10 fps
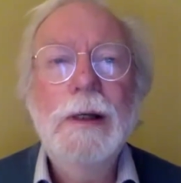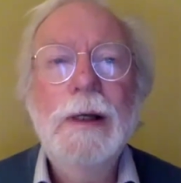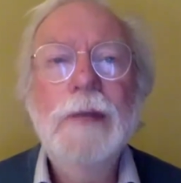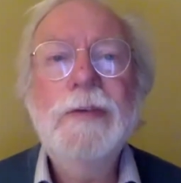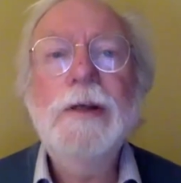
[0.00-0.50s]

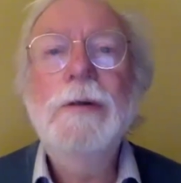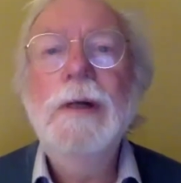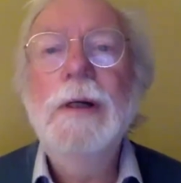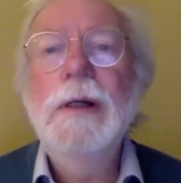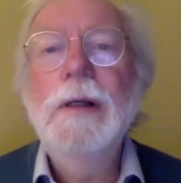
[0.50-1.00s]
And
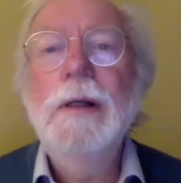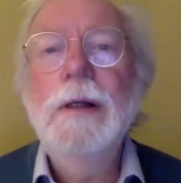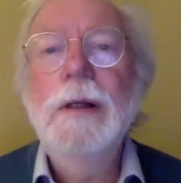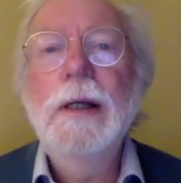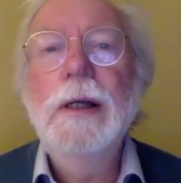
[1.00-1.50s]
so
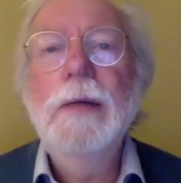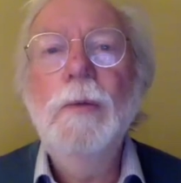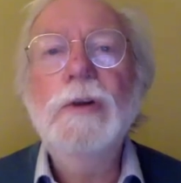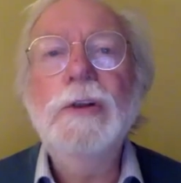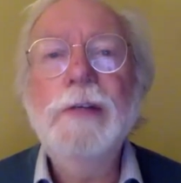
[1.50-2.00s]

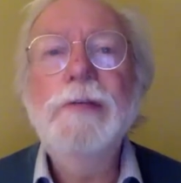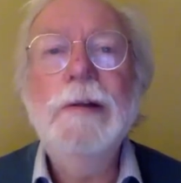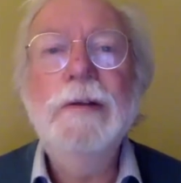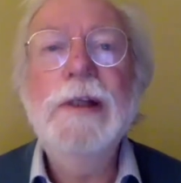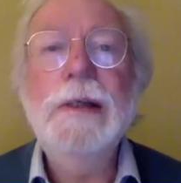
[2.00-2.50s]
what
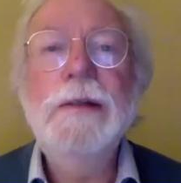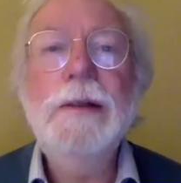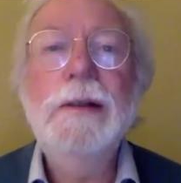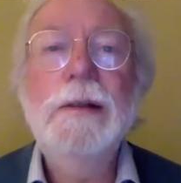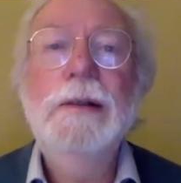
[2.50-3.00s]
Sheffield did,
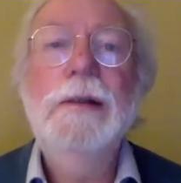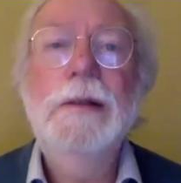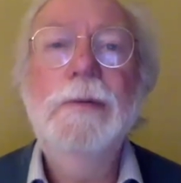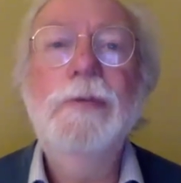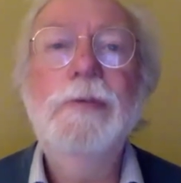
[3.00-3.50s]

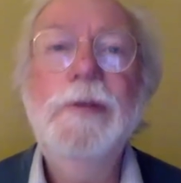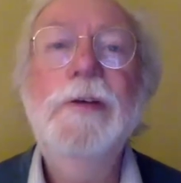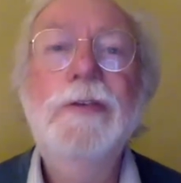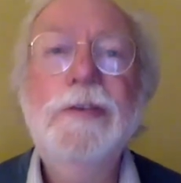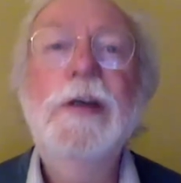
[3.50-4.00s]
it was the
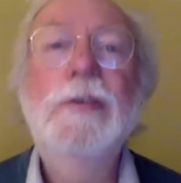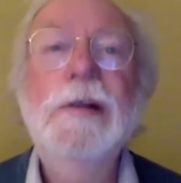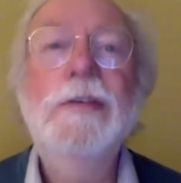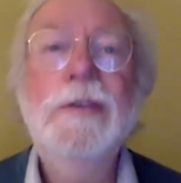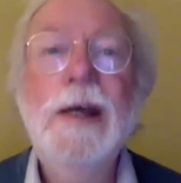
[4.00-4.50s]
first
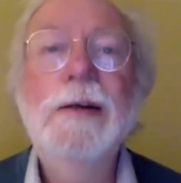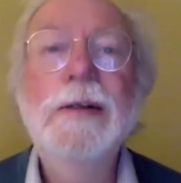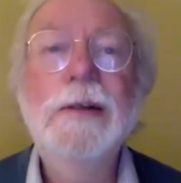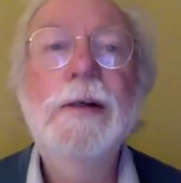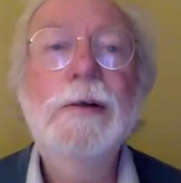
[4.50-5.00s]
socialist town
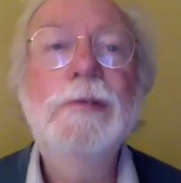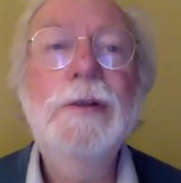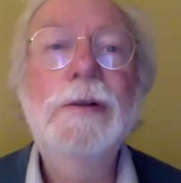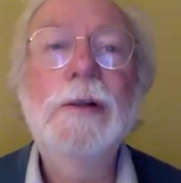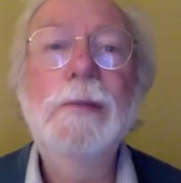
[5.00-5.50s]
in the whole of
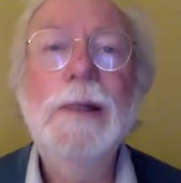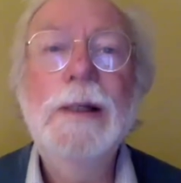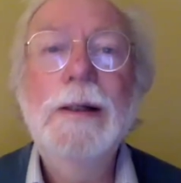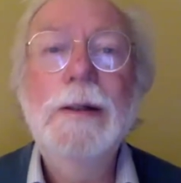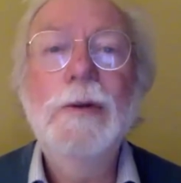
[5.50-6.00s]
Europe,
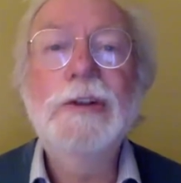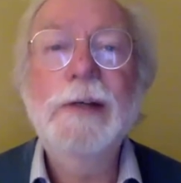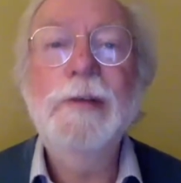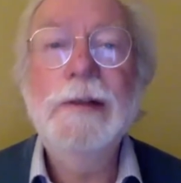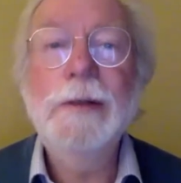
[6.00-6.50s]
what
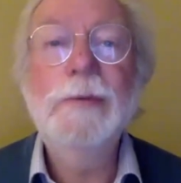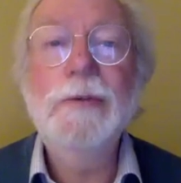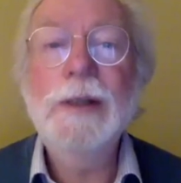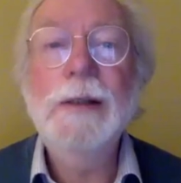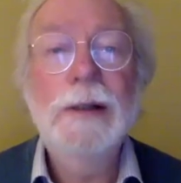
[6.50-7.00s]
Sheffield did was
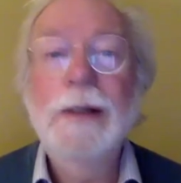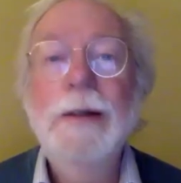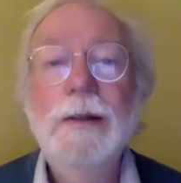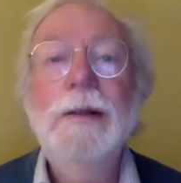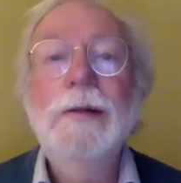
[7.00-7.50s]
say,
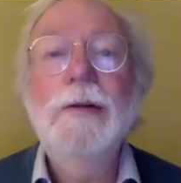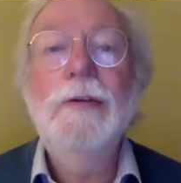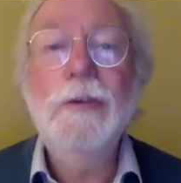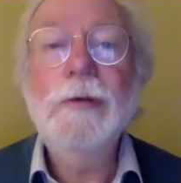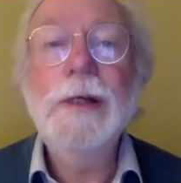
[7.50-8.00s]

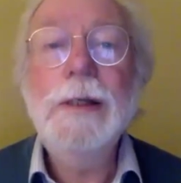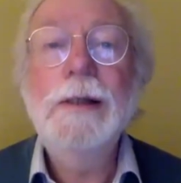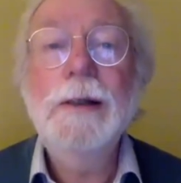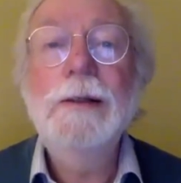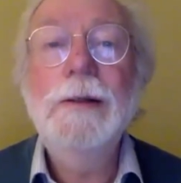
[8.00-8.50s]
sorry,
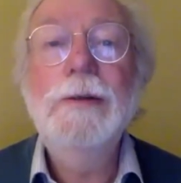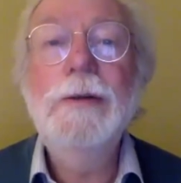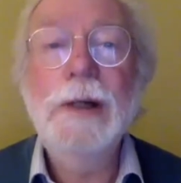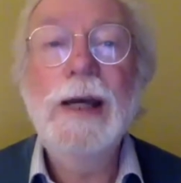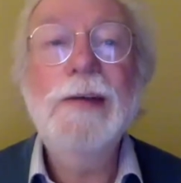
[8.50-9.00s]
you're
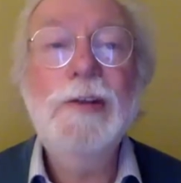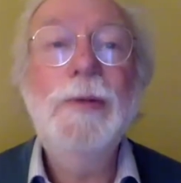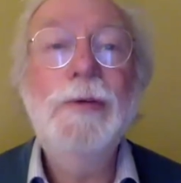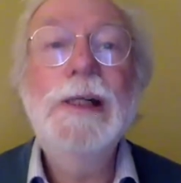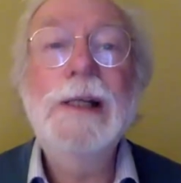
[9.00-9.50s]
going to have to
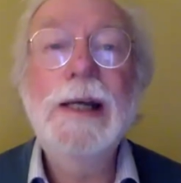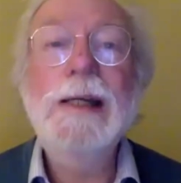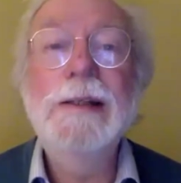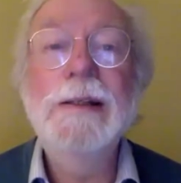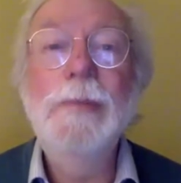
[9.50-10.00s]
be
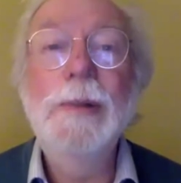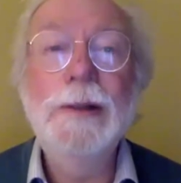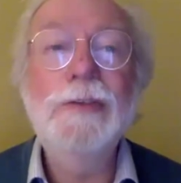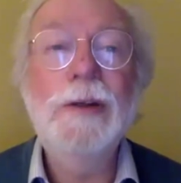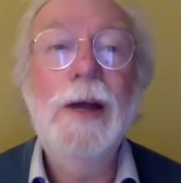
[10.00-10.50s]
relocated
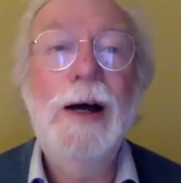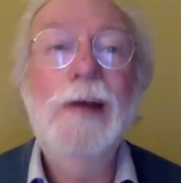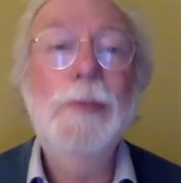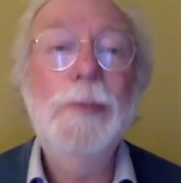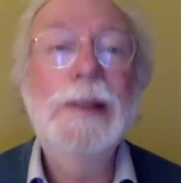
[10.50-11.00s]
because
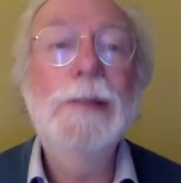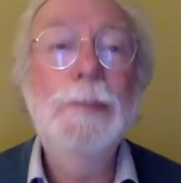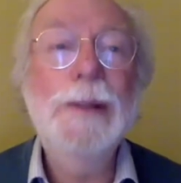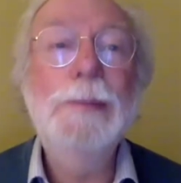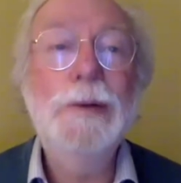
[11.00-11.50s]
500,000
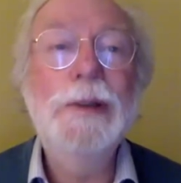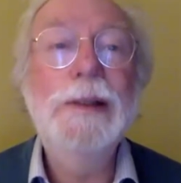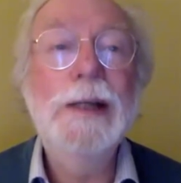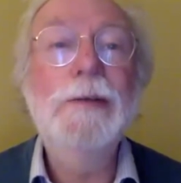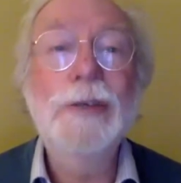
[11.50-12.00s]
people need
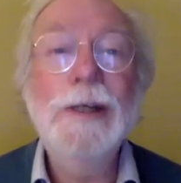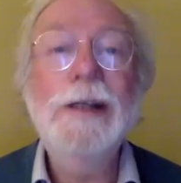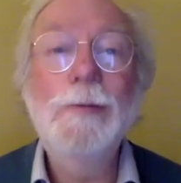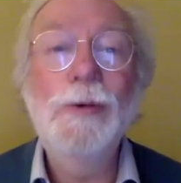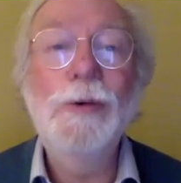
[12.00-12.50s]
that
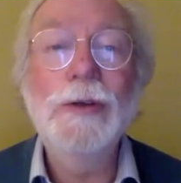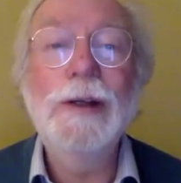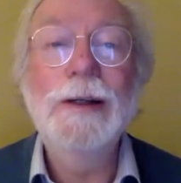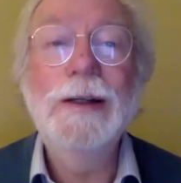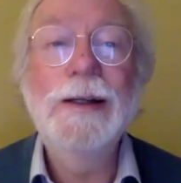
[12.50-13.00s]
drinking water.
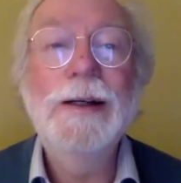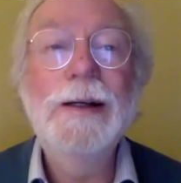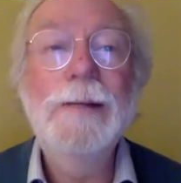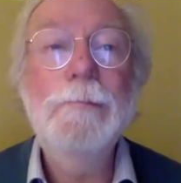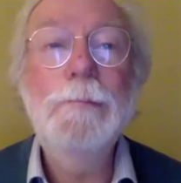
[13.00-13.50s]
Right?